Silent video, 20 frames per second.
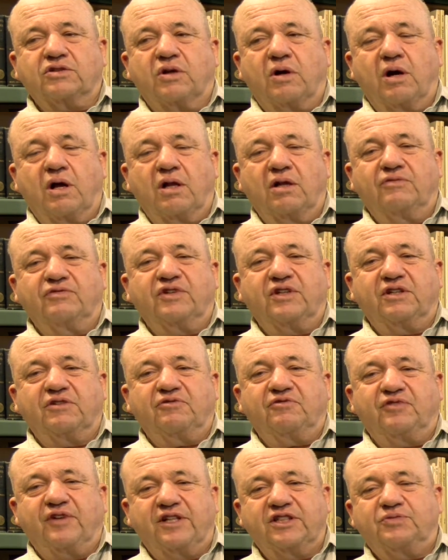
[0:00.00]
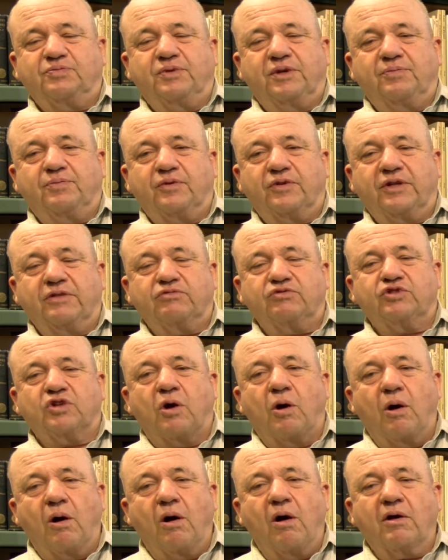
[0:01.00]
all of the defense people, it was
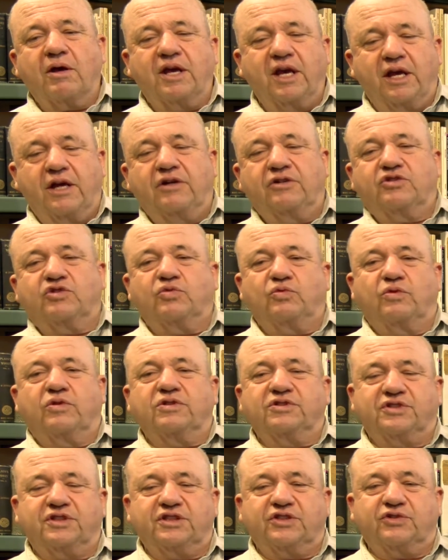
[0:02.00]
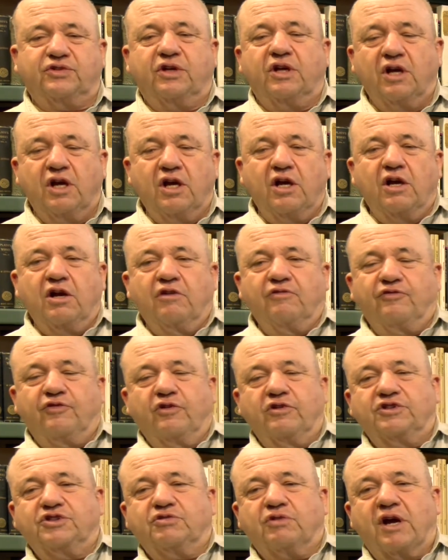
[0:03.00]
all geared towards this
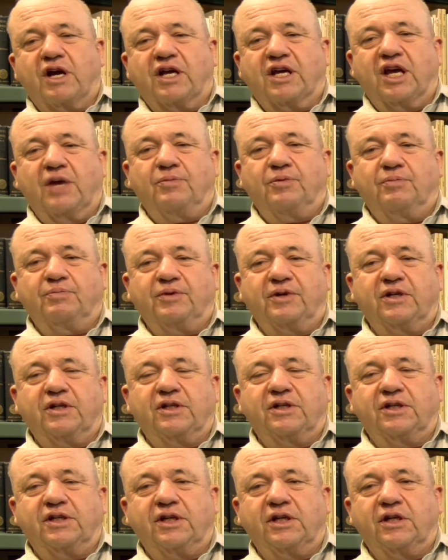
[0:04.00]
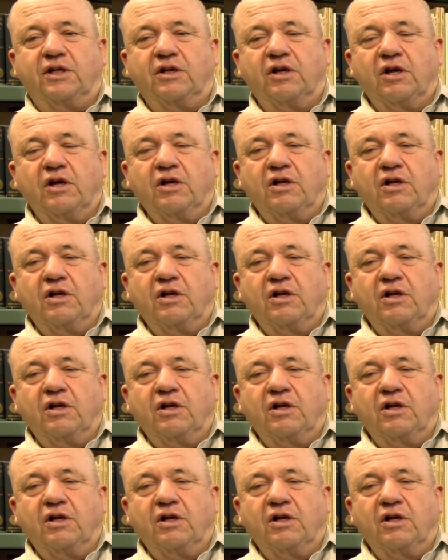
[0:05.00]
first strike capability,